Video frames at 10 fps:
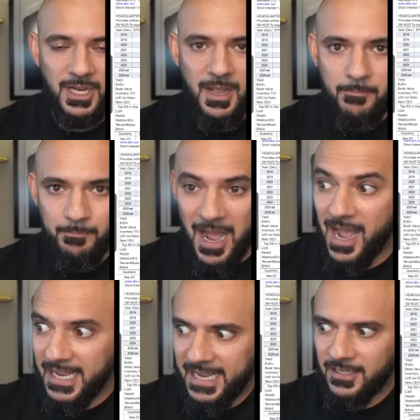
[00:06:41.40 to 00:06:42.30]

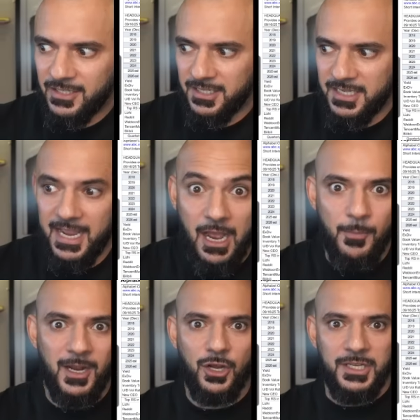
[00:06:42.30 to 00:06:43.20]
buying to say, oh my
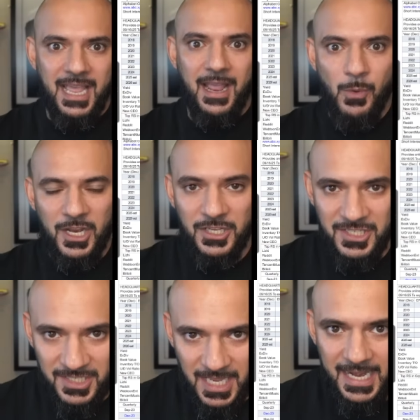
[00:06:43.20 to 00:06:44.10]
God, yeah, we're going to
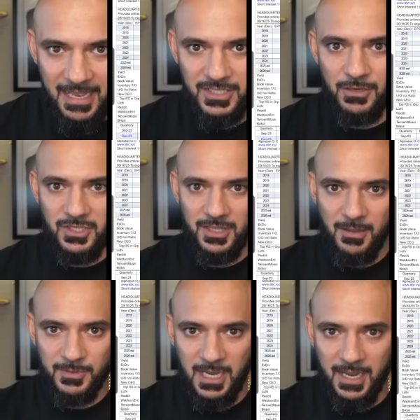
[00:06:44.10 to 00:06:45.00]
sustain ourselves to the
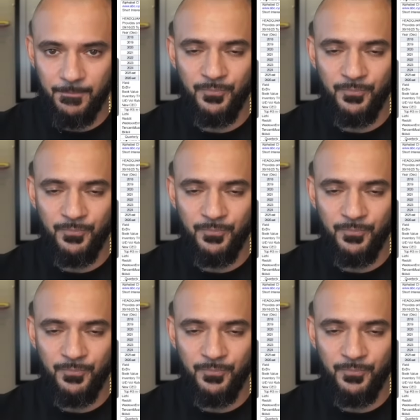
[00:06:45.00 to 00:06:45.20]
upside.